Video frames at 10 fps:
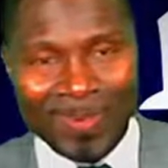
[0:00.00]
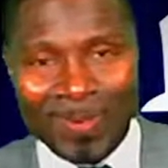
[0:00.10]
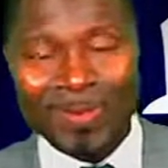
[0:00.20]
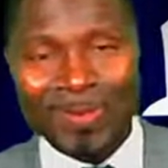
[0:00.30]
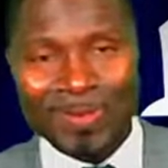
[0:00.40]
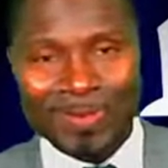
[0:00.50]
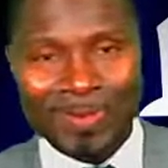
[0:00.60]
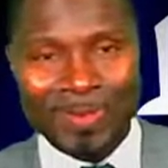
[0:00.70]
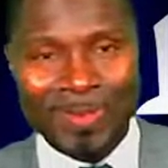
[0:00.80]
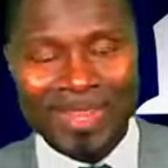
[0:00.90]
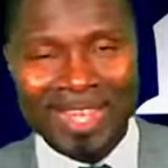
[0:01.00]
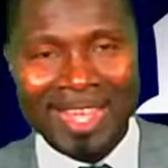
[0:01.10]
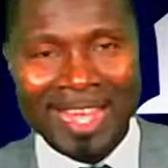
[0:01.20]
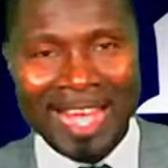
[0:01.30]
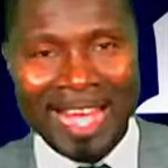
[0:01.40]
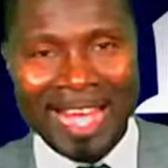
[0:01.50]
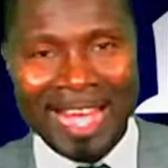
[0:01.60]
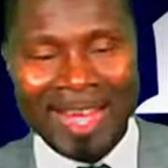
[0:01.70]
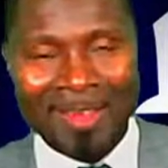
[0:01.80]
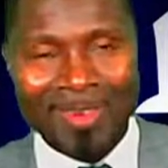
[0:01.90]
go to
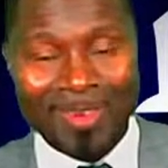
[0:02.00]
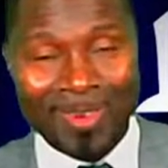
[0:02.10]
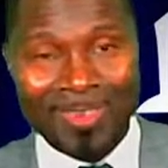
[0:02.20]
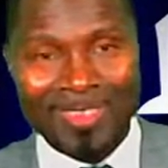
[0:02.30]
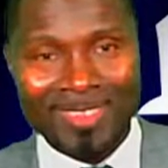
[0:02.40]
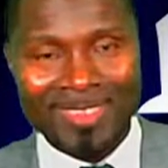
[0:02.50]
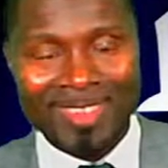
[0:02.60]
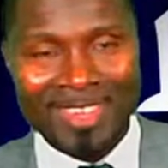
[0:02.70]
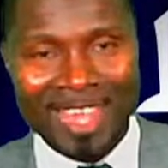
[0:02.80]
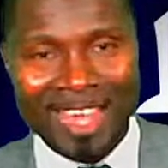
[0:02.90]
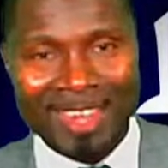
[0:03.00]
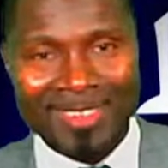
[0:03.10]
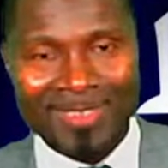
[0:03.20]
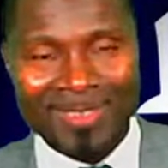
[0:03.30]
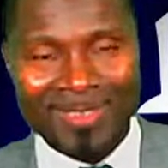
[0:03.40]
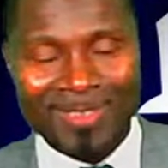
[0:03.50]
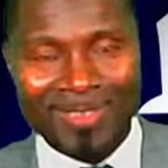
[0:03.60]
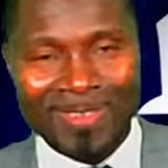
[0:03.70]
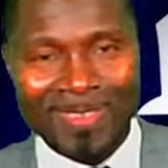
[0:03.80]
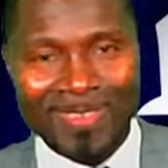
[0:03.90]
court
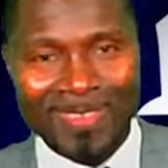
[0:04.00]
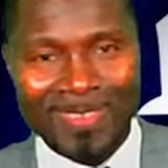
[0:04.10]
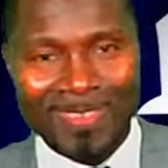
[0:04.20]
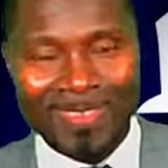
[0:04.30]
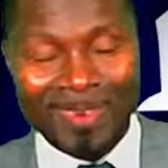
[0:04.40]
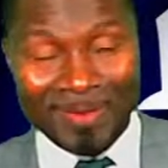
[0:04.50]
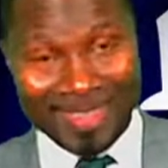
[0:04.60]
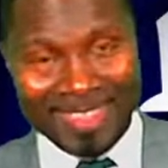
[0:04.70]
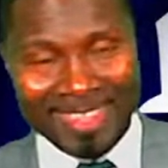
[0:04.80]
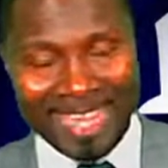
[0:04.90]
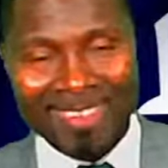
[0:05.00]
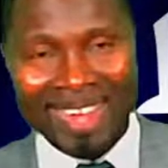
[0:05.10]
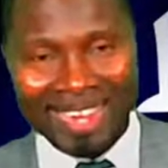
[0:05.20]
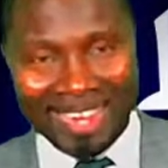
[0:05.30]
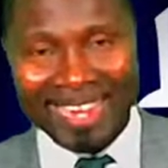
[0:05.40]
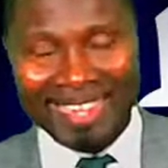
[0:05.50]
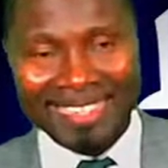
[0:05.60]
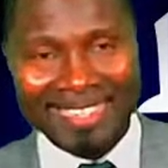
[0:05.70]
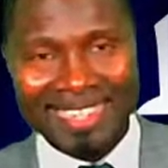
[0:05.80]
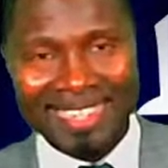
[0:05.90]
to represent our
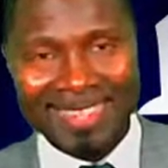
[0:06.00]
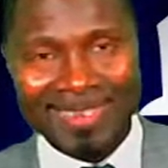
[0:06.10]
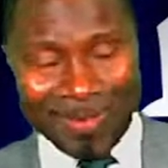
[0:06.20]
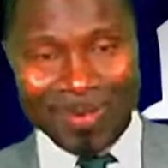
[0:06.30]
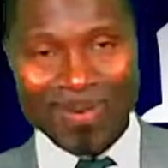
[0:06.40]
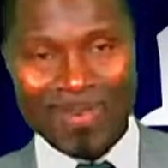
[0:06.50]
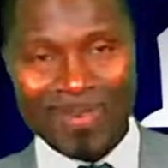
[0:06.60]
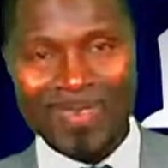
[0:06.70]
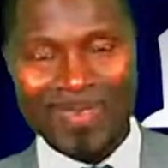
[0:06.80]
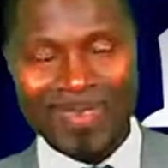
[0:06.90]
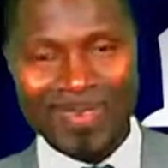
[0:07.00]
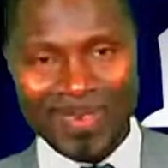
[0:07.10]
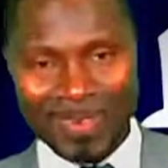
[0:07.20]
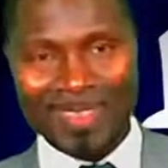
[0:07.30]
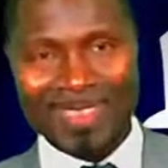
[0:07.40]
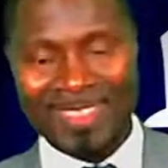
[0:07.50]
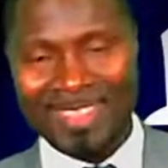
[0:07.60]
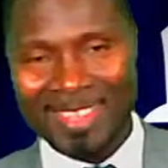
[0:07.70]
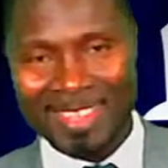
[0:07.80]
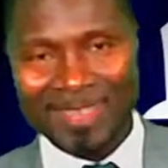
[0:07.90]
client who was
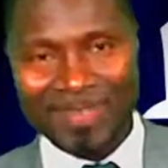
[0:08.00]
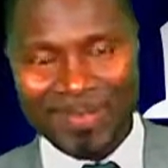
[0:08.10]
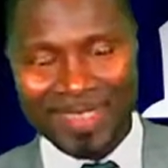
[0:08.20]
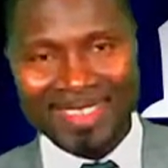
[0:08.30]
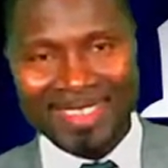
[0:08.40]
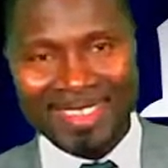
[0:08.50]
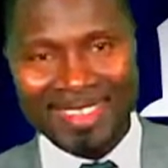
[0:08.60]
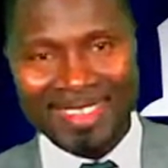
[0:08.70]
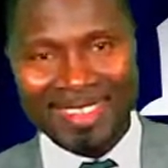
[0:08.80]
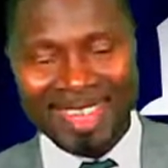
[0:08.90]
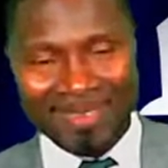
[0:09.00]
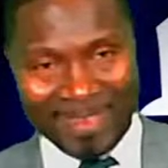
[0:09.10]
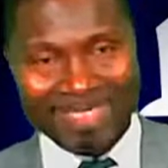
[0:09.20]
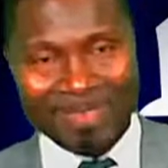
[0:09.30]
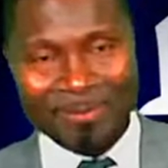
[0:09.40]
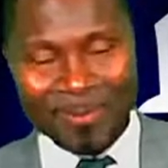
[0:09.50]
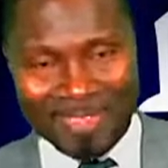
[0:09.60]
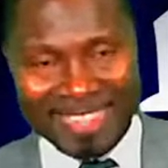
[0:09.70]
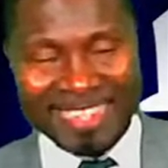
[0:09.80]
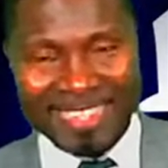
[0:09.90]
facing eviction
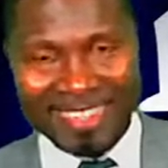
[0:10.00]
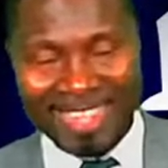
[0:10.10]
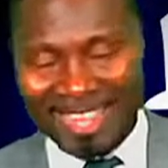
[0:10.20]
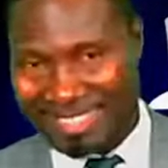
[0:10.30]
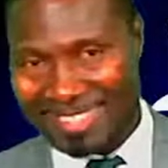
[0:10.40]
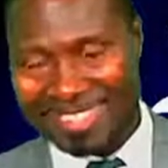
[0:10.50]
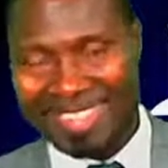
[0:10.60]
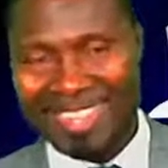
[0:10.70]
proceedings, and